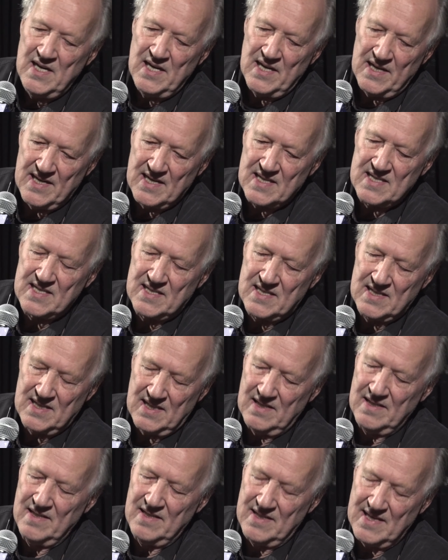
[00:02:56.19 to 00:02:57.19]
And
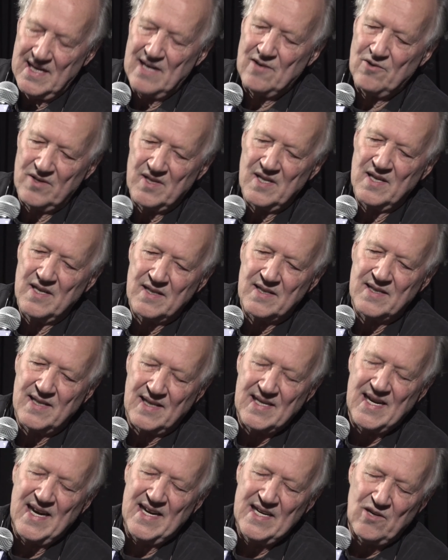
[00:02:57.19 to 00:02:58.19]
now the
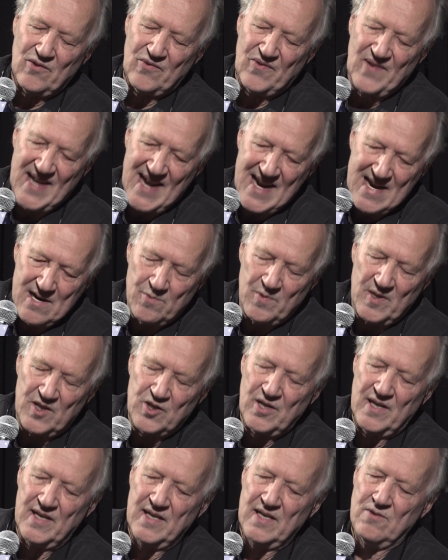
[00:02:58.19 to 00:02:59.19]
kind of
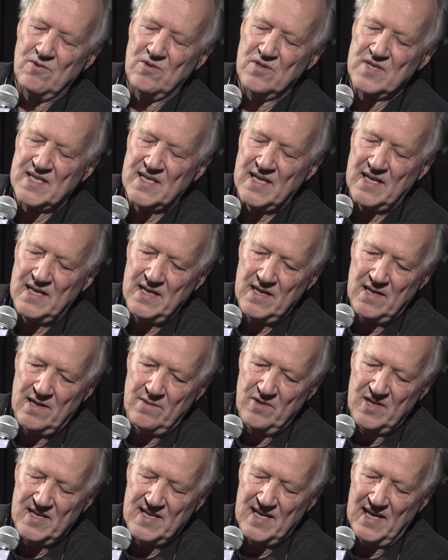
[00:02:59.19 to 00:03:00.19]
language I used, I
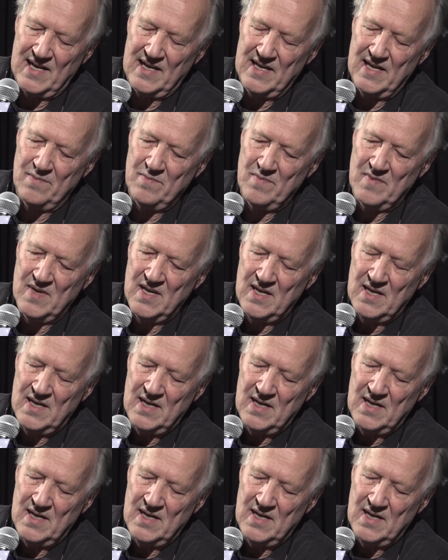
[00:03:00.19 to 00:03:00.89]
would tell them,